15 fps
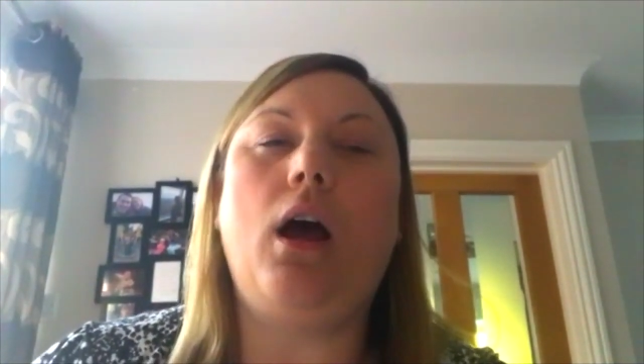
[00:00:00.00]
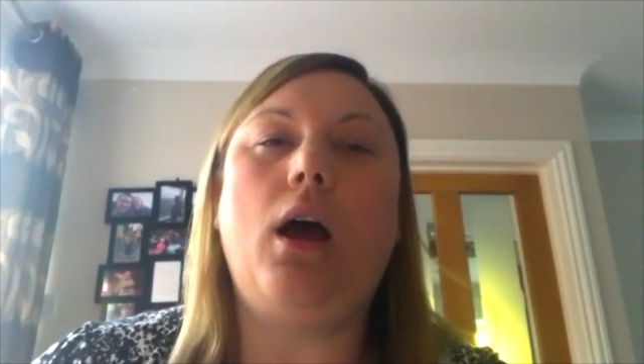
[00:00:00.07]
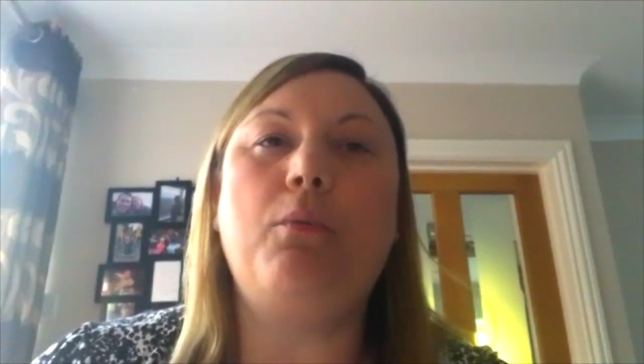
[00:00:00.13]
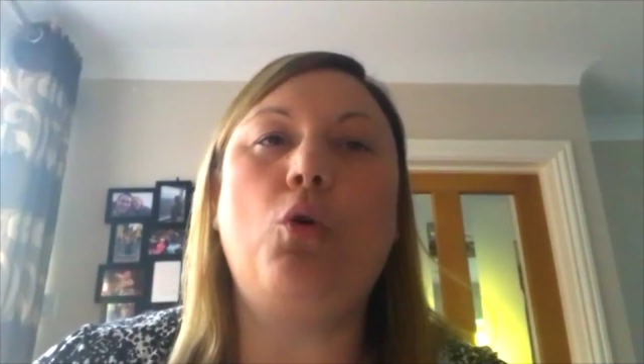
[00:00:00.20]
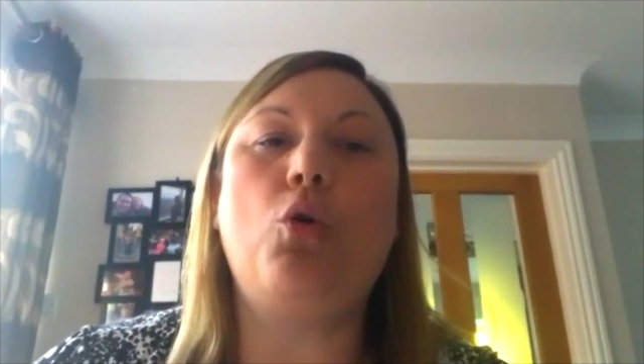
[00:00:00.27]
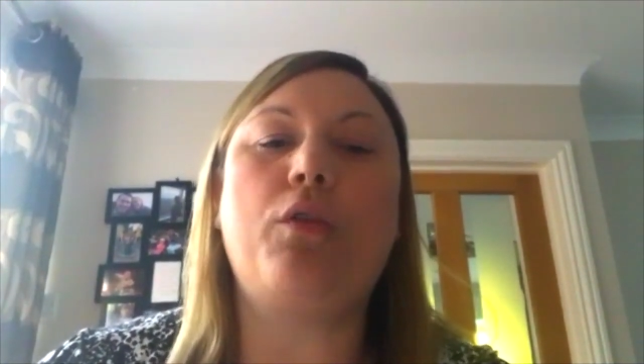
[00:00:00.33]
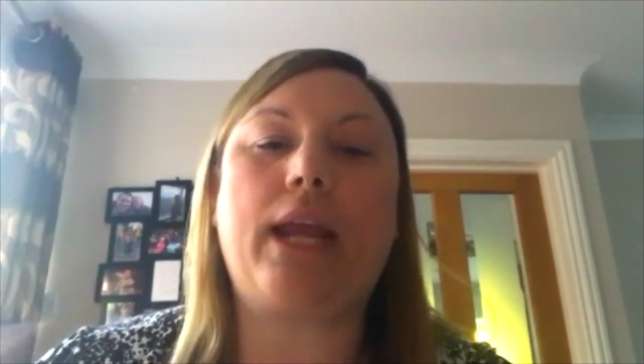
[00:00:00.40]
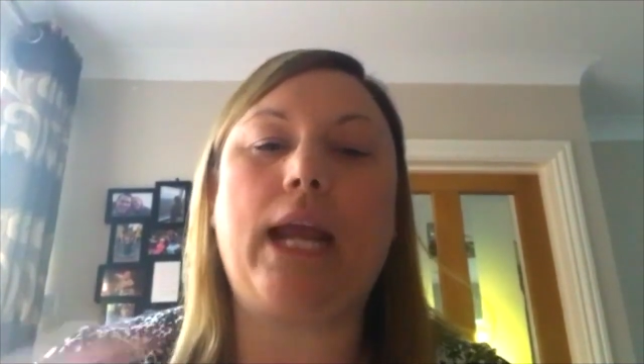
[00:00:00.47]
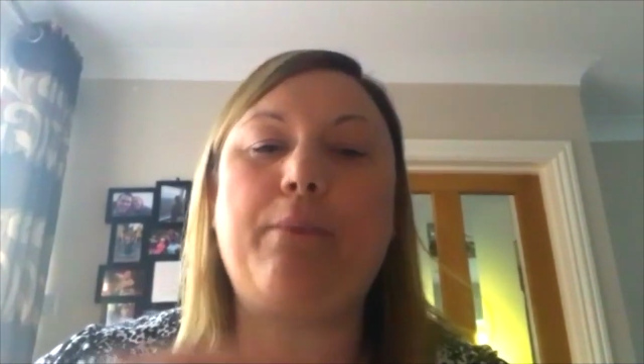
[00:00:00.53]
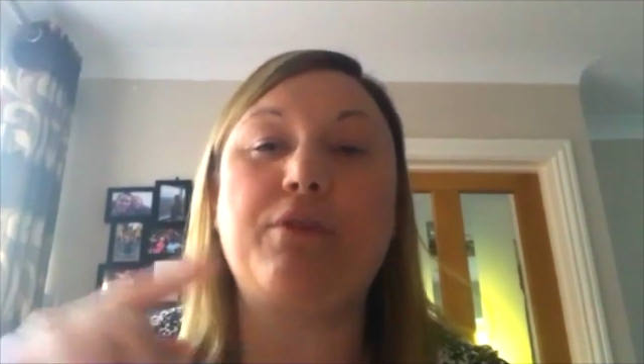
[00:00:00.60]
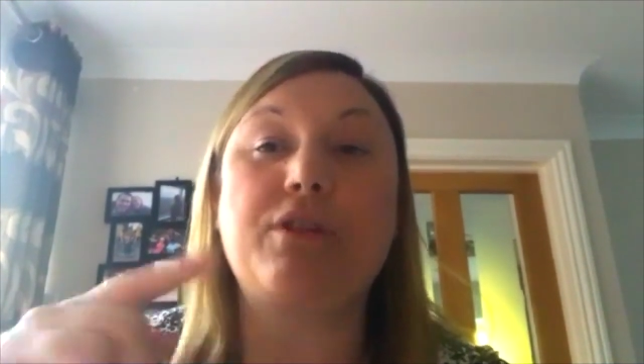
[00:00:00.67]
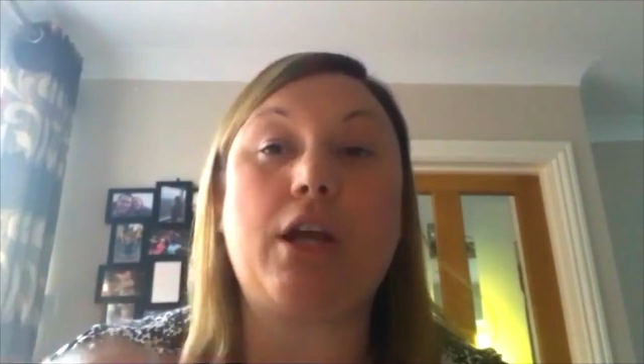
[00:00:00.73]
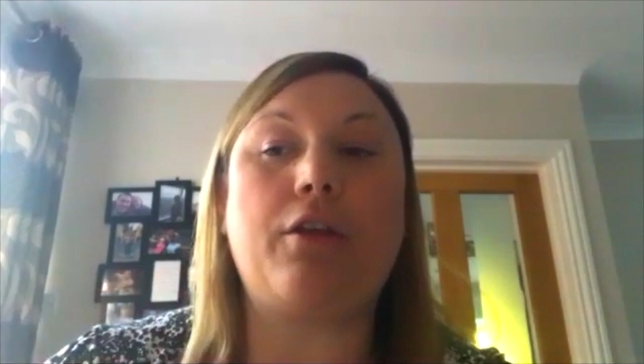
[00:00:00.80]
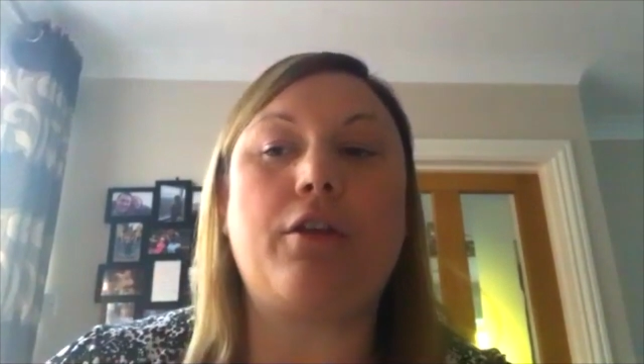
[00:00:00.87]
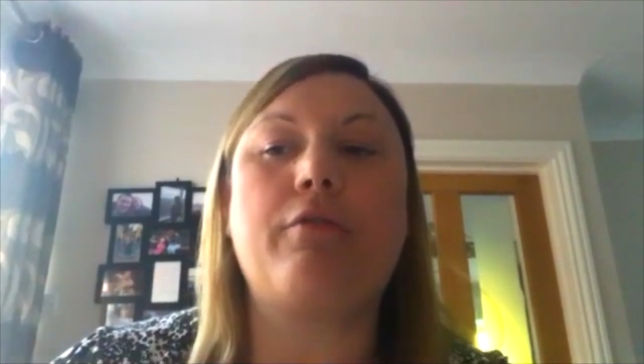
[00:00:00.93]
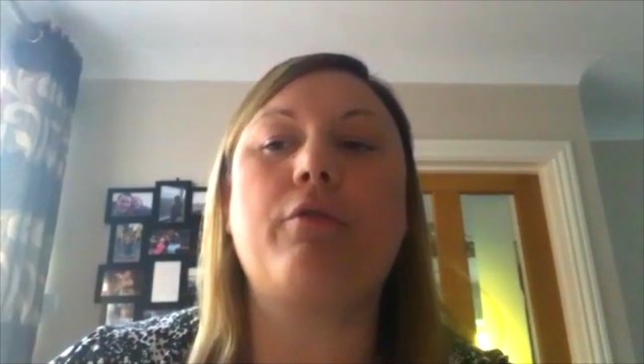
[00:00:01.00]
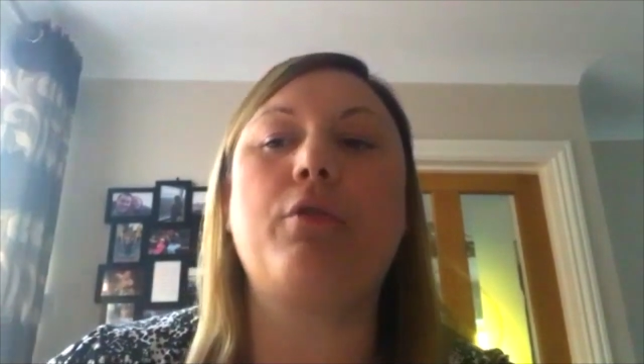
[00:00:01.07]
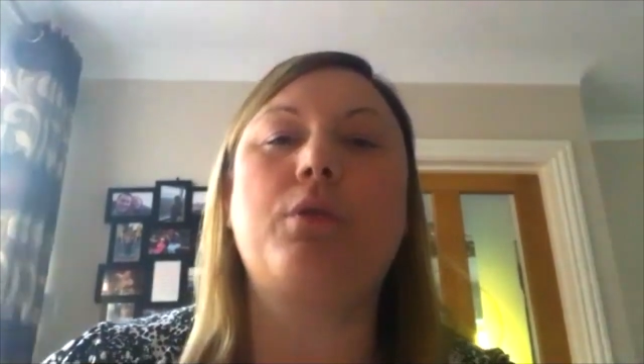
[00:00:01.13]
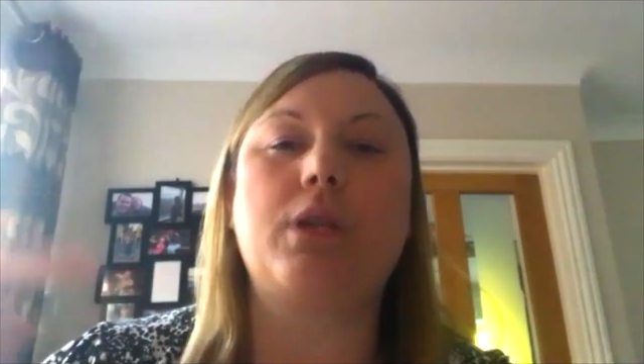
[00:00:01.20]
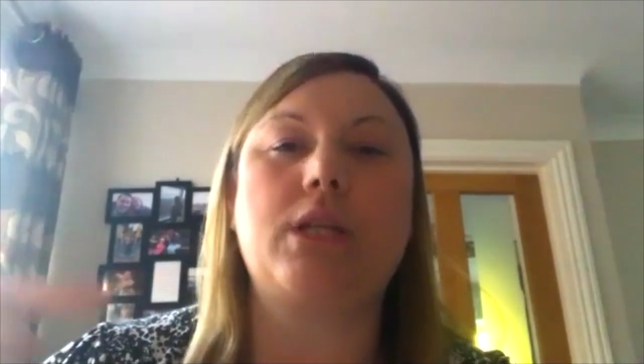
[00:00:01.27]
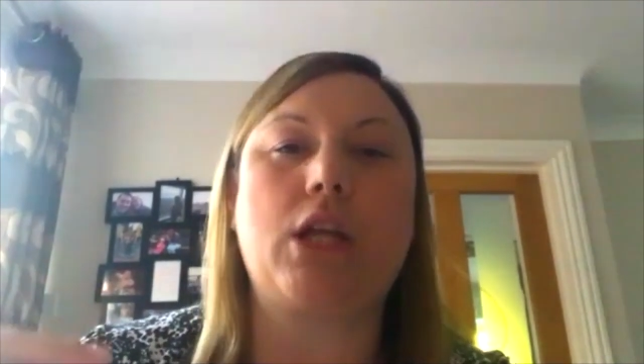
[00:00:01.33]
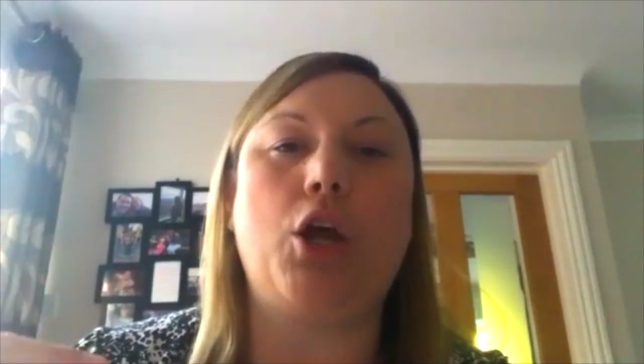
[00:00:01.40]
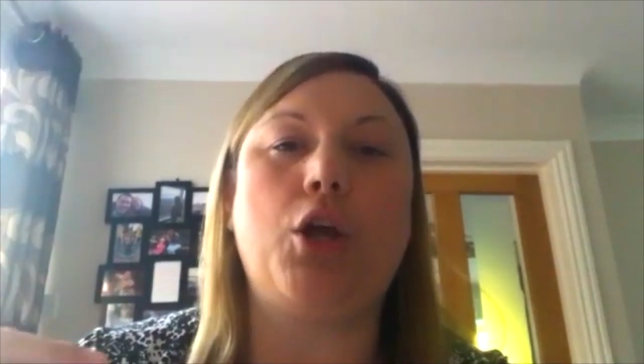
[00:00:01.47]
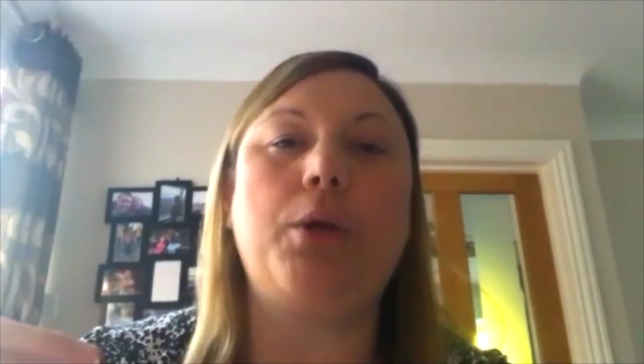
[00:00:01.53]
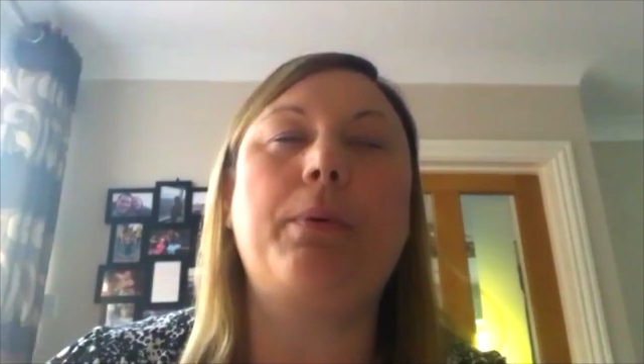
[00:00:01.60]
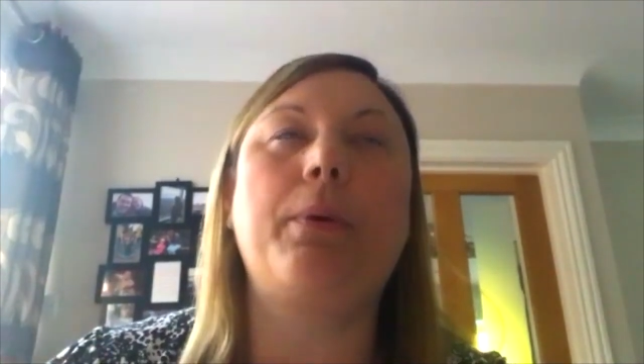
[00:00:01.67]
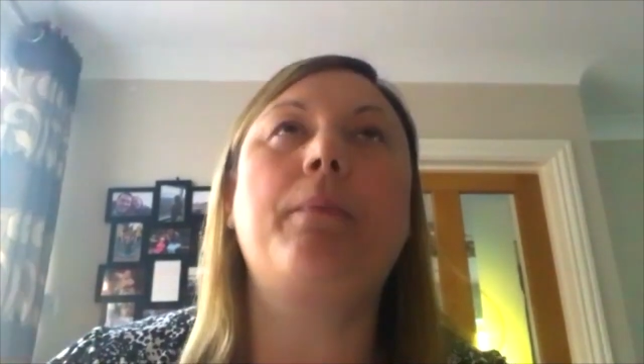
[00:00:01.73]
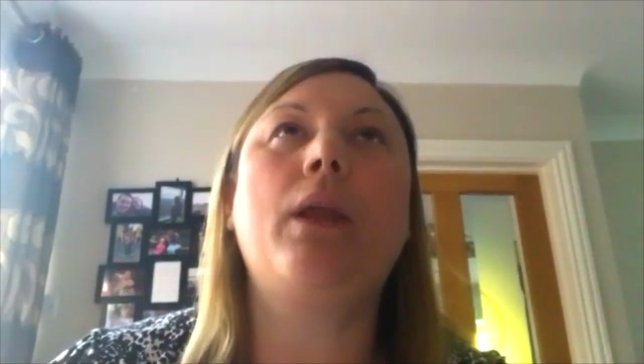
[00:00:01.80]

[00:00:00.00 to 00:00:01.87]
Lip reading: All the cameras go through the scope.